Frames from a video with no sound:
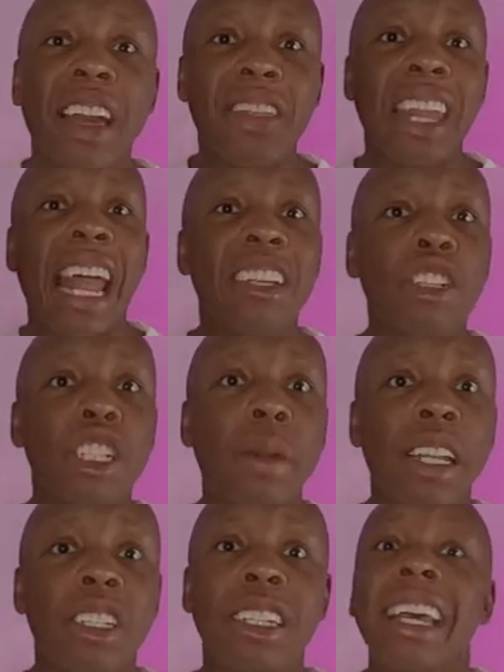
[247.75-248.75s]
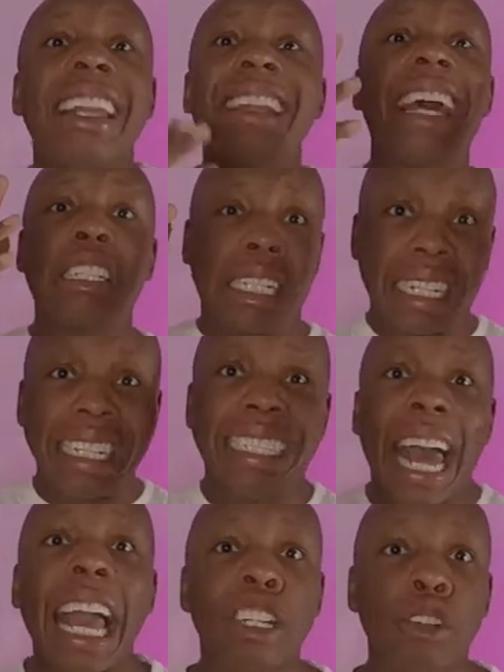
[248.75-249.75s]
that I just mentioned that's
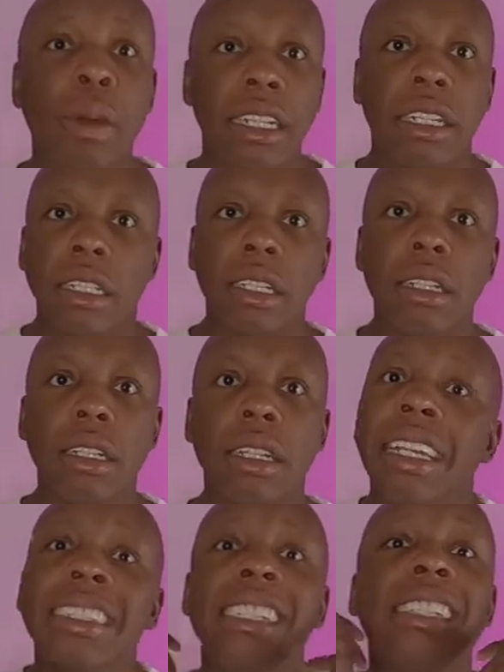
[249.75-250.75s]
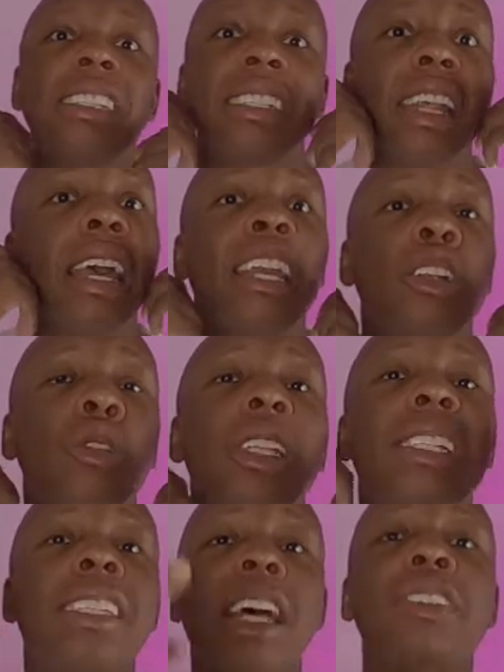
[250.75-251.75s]
documented. This is including
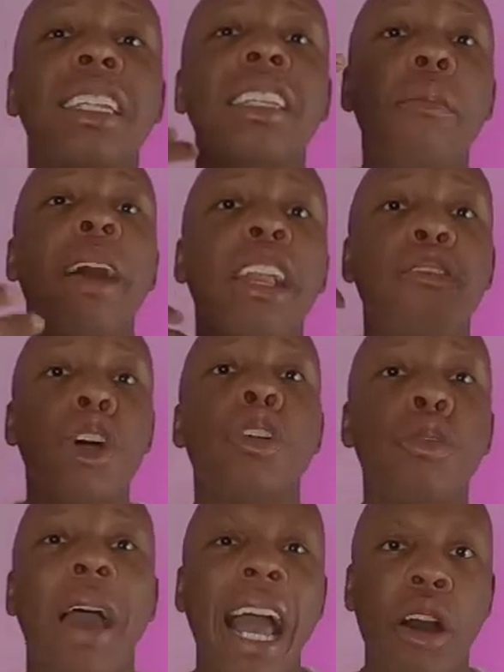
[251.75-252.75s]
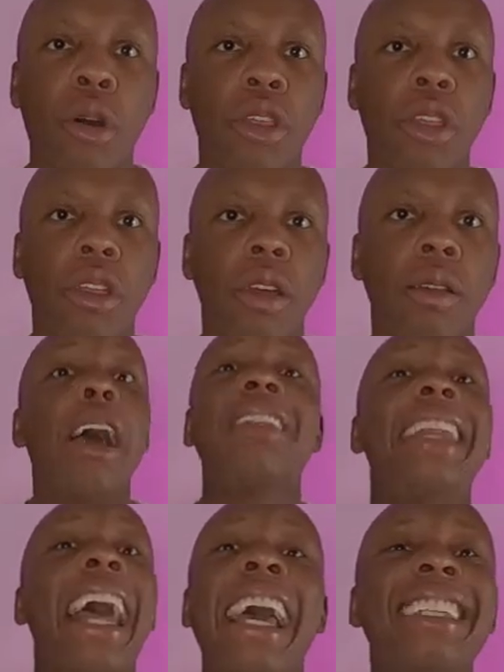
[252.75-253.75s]
stuff that's come out of his own mouth.
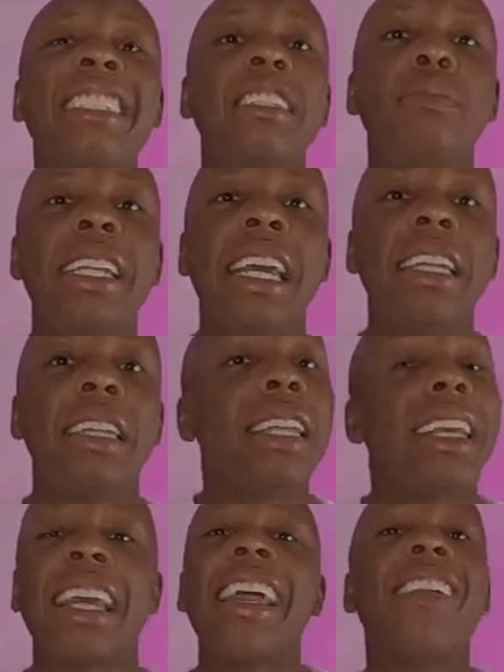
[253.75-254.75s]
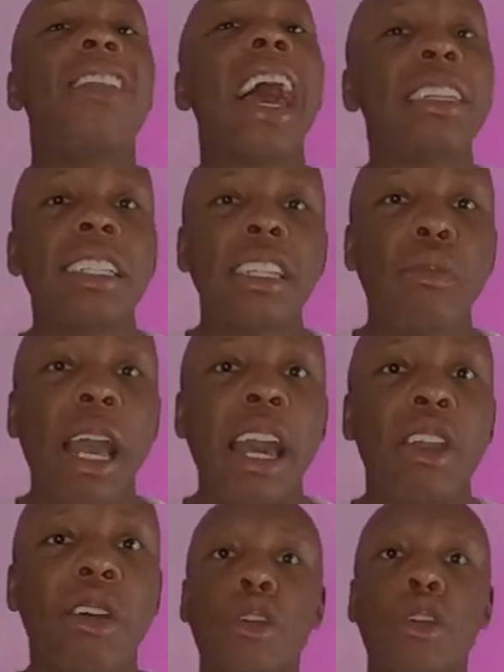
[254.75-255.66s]
That doesn't mean anything. That doesn't matter. You